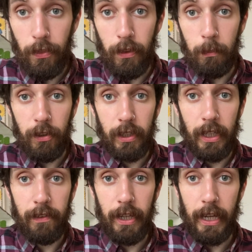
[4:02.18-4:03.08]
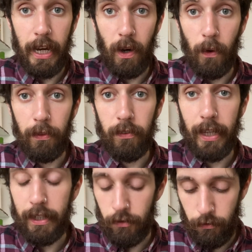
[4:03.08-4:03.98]
Thumb is going to take care of the
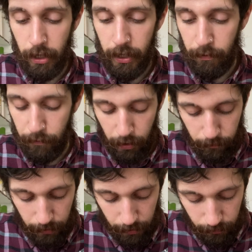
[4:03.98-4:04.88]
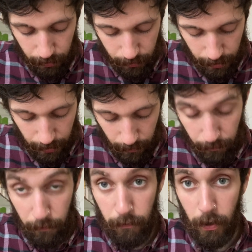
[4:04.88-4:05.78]
2nd string. First finger is going to take care of
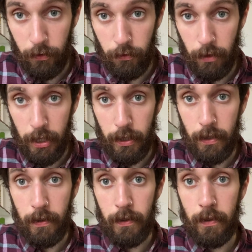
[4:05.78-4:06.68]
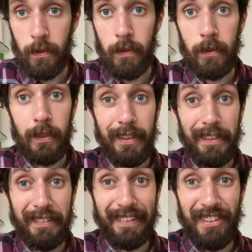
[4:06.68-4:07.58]
the 1st string.
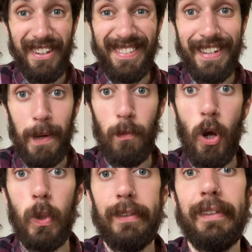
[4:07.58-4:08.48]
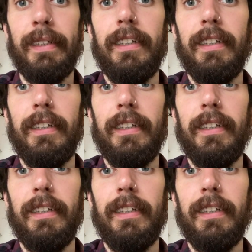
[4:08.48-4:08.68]
It's actually the same note.